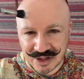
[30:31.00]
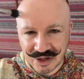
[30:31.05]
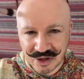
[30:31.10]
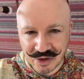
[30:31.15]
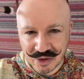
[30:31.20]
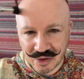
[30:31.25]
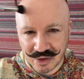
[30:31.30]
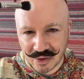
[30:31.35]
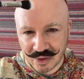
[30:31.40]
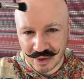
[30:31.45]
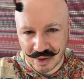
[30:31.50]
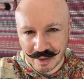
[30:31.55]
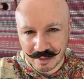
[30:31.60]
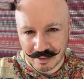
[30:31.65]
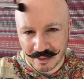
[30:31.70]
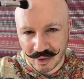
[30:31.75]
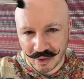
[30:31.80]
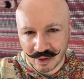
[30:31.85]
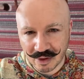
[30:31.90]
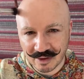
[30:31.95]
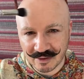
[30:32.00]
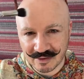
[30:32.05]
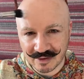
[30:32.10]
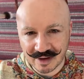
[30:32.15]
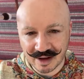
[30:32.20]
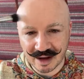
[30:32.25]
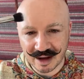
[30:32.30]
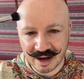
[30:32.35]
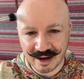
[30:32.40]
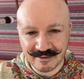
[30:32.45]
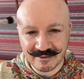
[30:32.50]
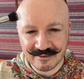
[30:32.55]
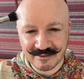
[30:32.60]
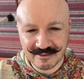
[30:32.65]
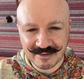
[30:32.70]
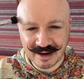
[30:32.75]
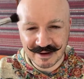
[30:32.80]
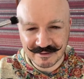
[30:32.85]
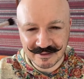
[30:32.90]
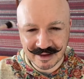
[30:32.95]
you more of a
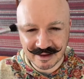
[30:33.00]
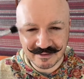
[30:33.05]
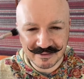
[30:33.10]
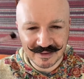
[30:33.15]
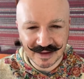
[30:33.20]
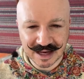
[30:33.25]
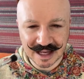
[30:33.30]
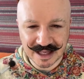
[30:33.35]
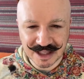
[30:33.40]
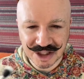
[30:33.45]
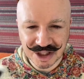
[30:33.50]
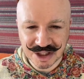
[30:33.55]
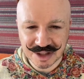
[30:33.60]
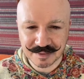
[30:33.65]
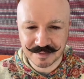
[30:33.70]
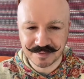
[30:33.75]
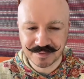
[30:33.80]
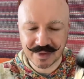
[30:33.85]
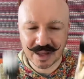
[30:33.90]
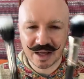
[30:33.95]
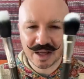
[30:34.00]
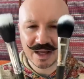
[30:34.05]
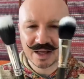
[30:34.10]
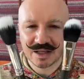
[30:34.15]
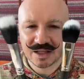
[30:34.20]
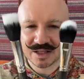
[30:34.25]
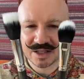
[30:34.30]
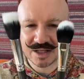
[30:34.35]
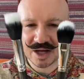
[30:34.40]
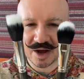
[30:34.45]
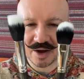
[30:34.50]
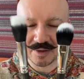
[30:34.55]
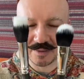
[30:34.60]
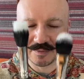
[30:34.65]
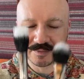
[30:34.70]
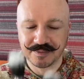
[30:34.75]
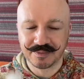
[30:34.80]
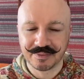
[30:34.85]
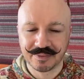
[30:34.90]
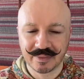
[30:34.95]
fluffier finish. So,
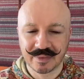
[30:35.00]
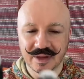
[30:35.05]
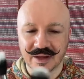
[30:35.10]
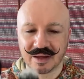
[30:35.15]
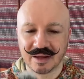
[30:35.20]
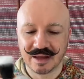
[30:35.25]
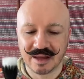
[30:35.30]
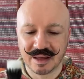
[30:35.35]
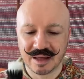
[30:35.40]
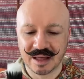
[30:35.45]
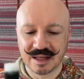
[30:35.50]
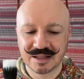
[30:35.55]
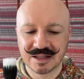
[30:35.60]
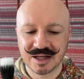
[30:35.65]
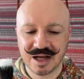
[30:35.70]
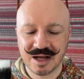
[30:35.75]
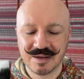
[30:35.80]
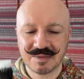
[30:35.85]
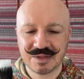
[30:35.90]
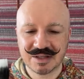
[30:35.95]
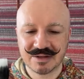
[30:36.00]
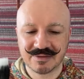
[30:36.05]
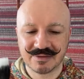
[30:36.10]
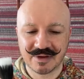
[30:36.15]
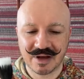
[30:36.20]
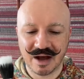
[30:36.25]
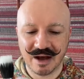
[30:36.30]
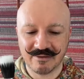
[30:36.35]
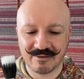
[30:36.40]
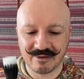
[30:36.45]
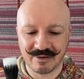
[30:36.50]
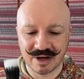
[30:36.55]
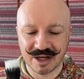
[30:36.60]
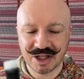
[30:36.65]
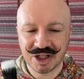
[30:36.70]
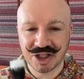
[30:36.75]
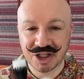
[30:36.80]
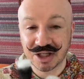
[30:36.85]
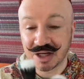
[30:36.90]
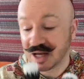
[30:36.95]
in terms of
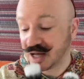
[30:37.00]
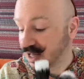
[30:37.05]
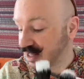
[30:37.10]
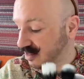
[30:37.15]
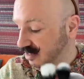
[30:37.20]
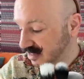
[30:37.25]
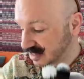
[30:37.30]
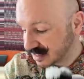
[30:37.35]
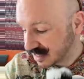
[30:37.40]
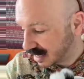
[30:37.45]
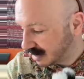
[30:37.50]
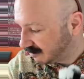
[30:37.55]
coverage, the same